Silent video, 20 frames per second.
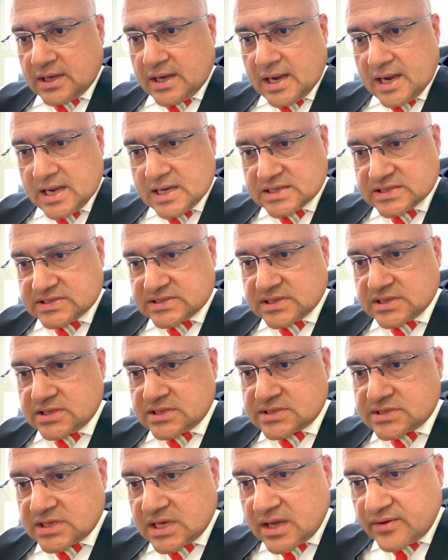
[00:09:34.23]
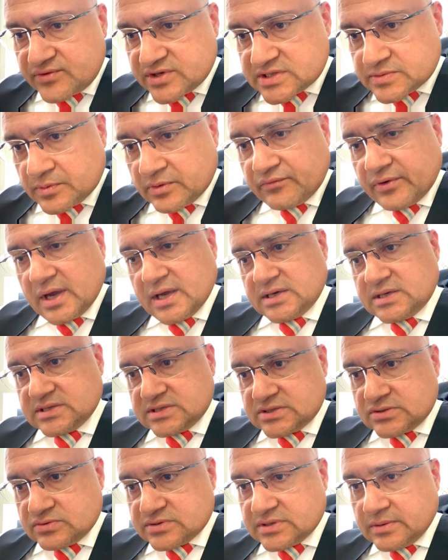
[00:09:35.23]
as service
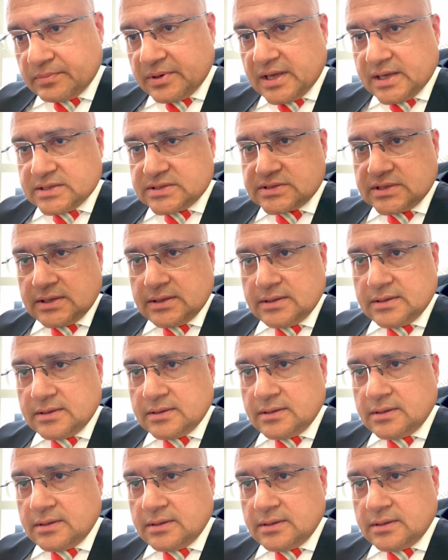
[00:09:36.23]
providers to supply chain,